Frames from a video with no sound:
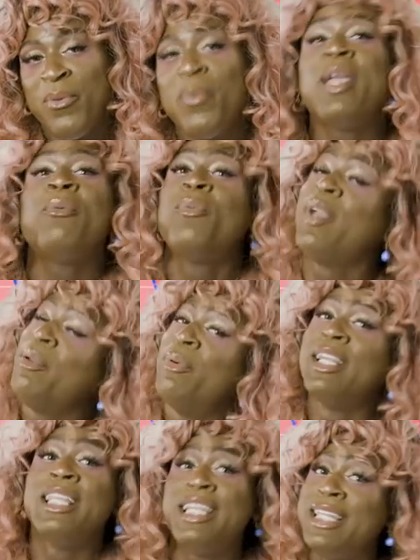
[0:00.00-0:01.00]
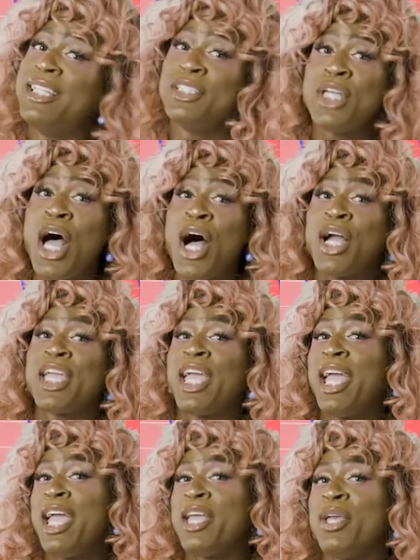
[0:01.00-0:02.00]
we, we really need to talk.
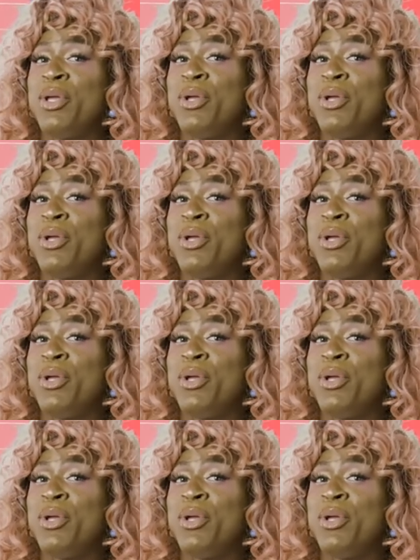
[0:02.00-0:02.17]
It,